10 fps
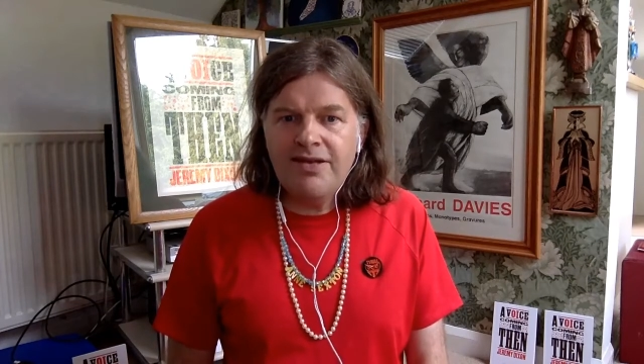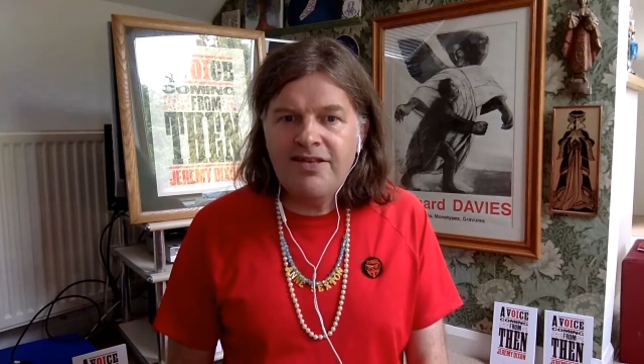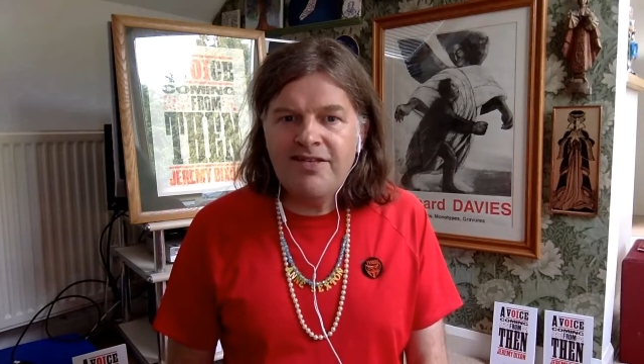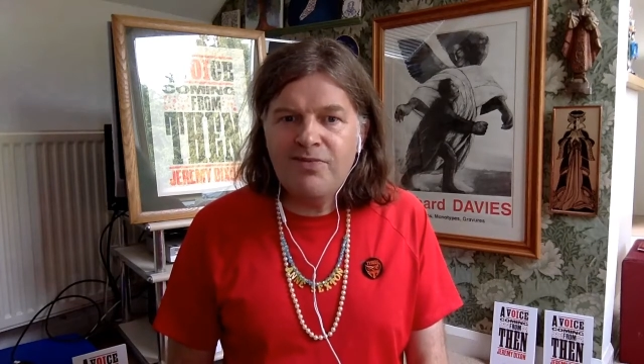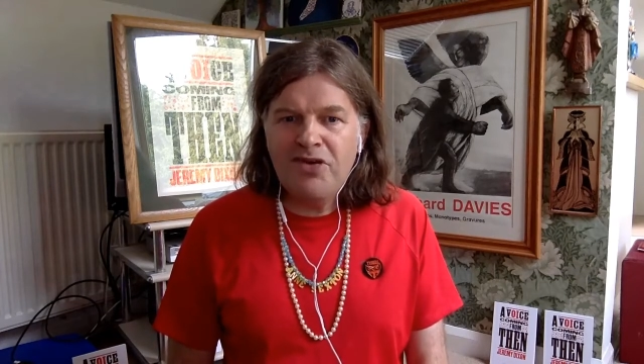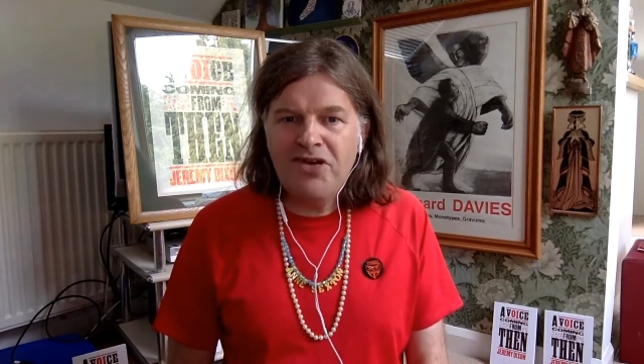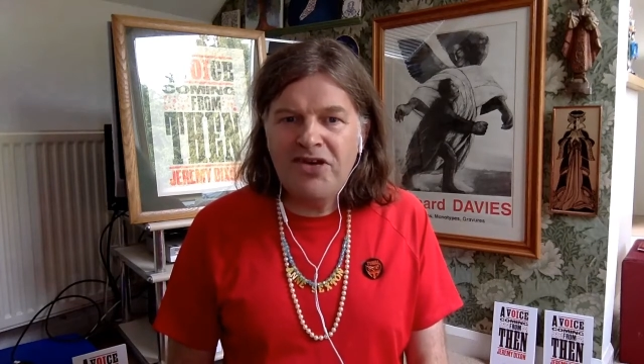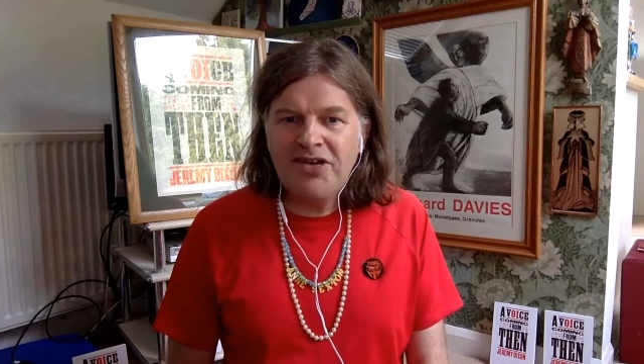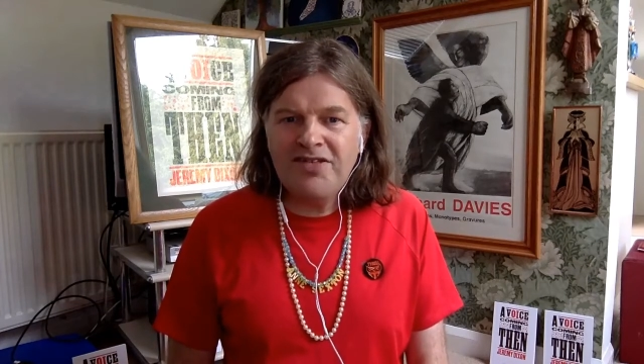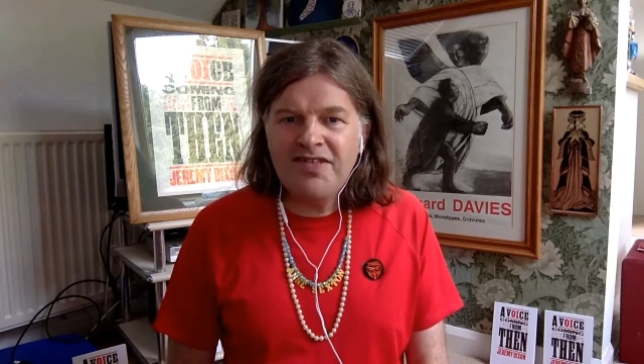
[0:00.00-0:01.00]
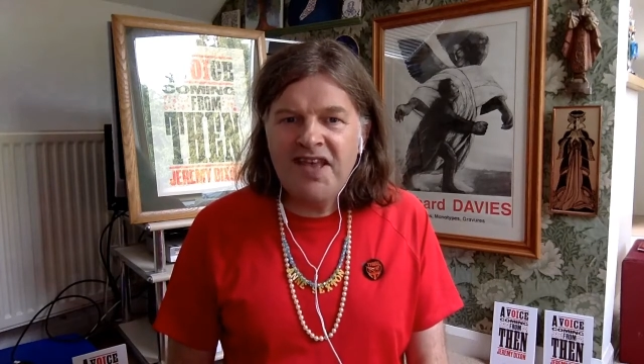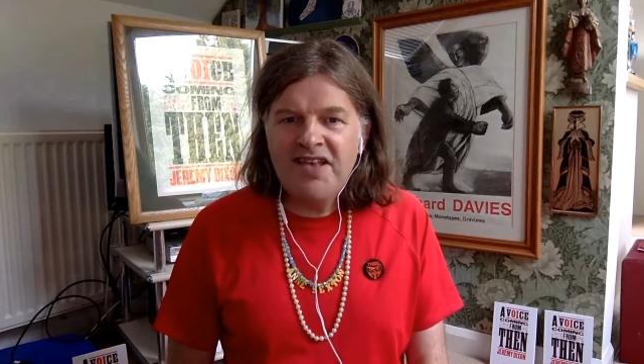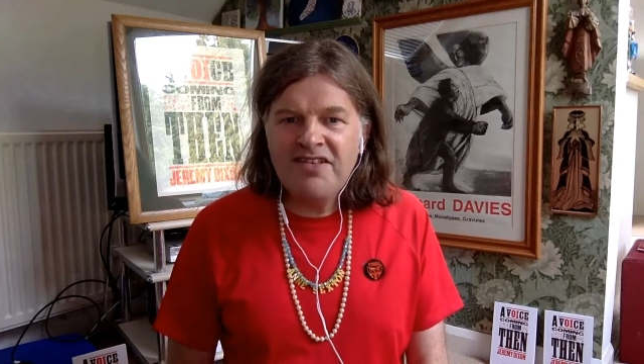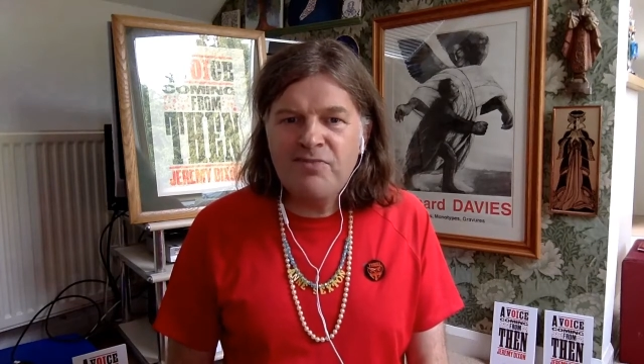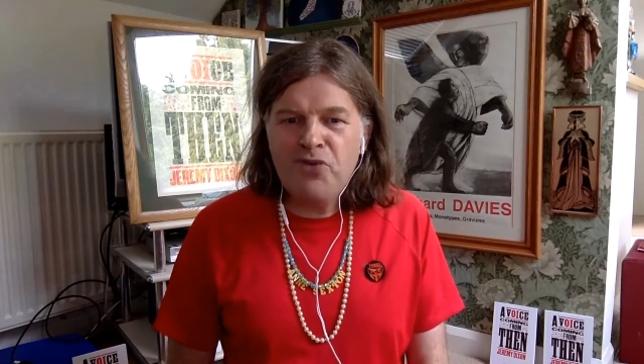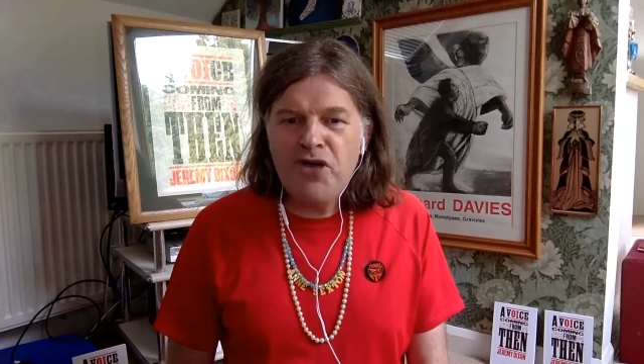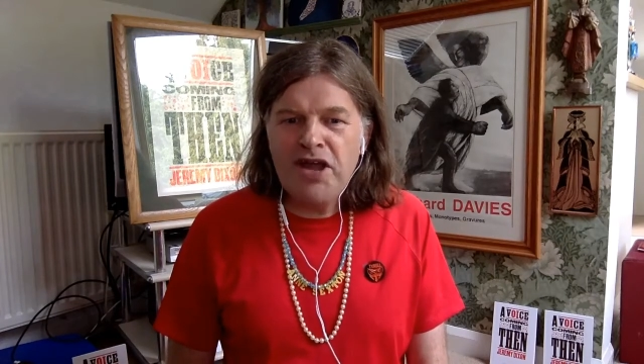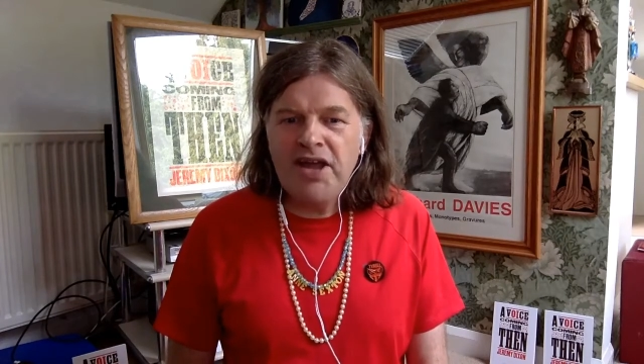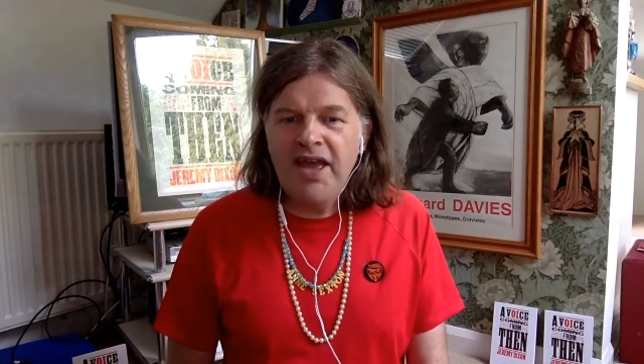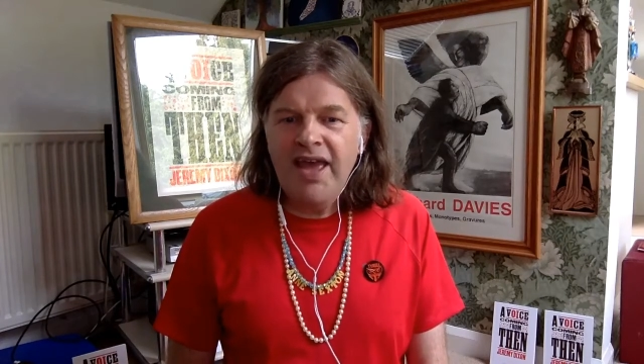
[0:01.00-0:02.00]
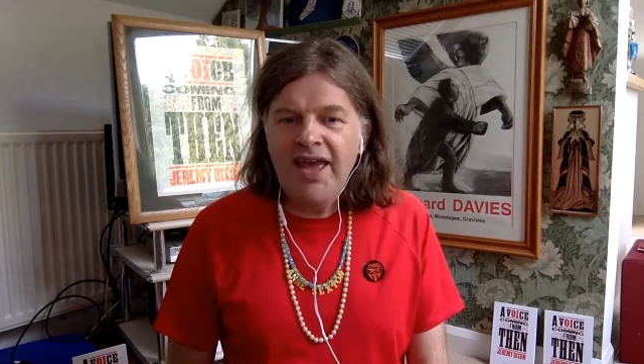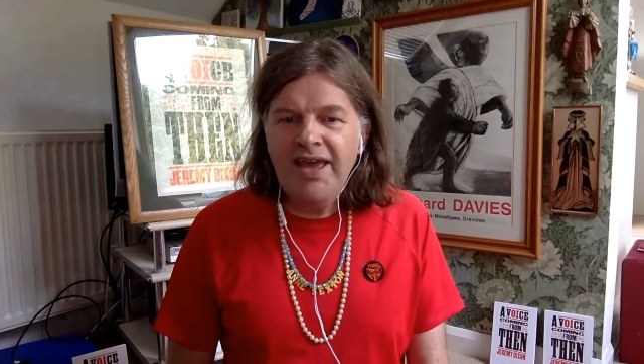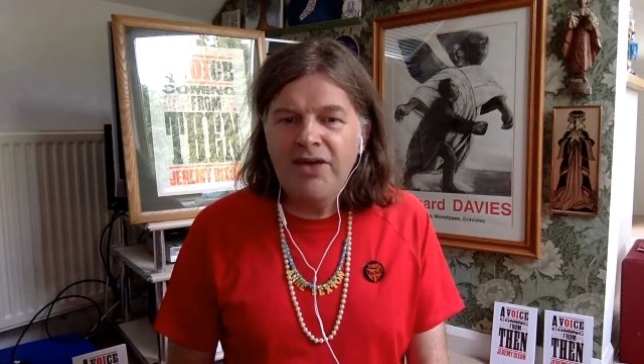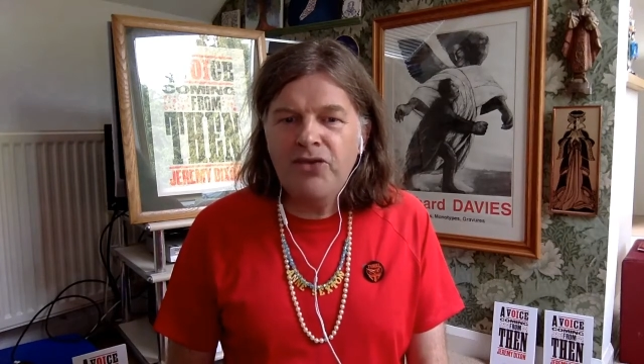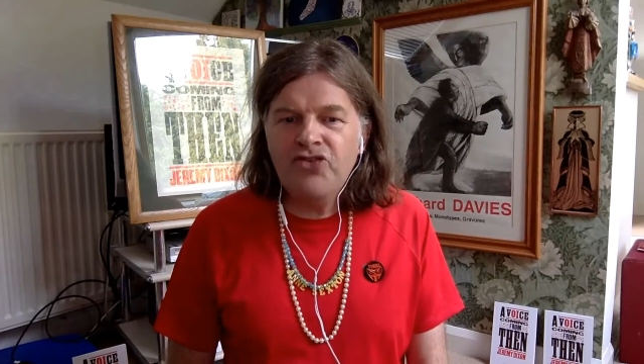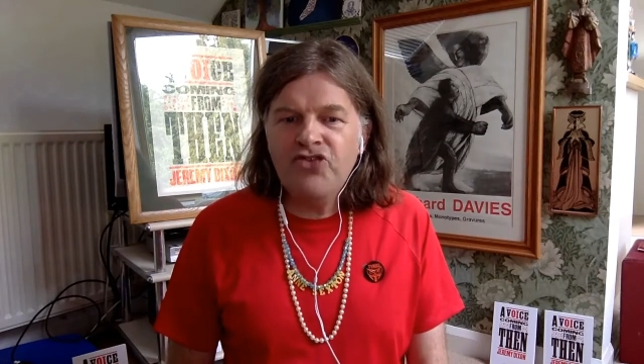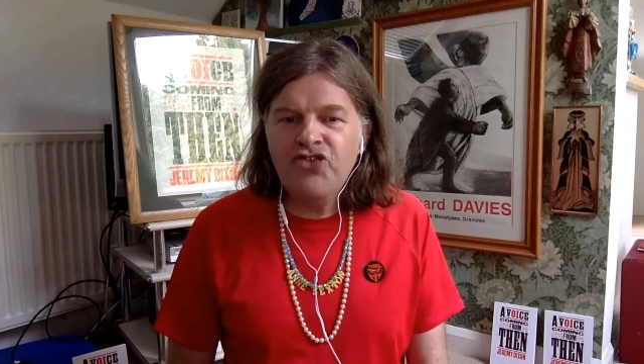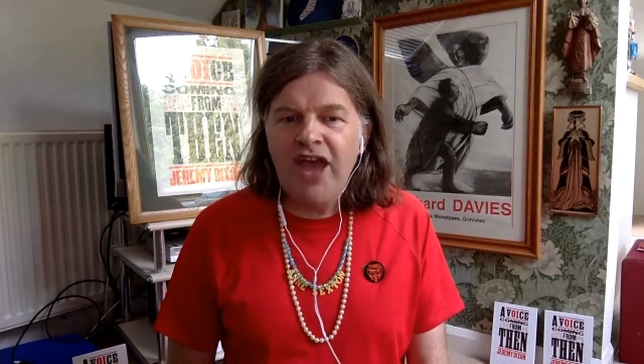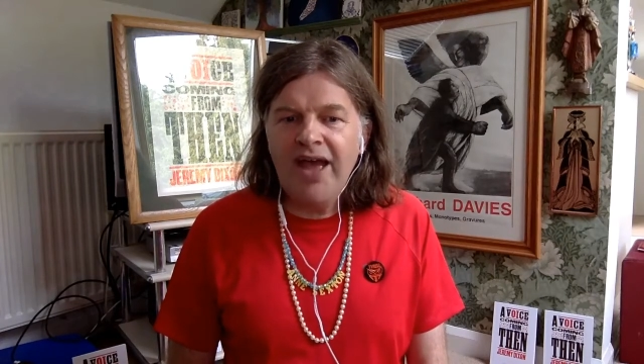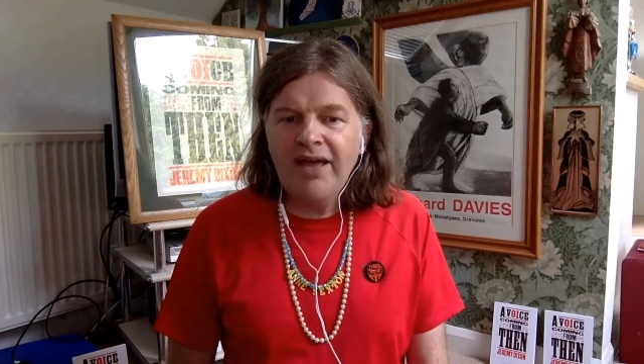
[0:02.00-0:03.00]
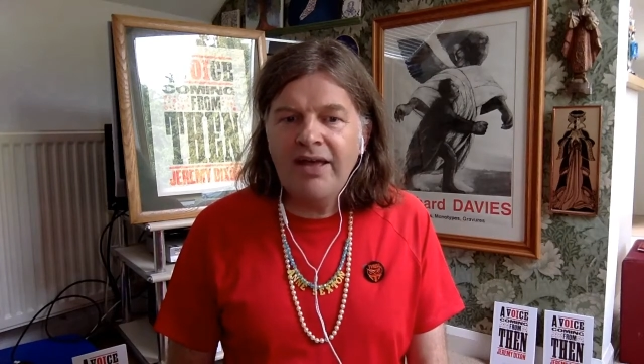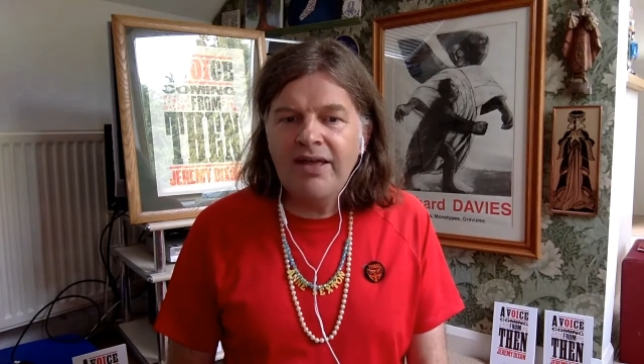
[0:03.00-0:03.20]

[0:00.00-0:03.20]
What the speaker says: smirks spring-heeled Jack.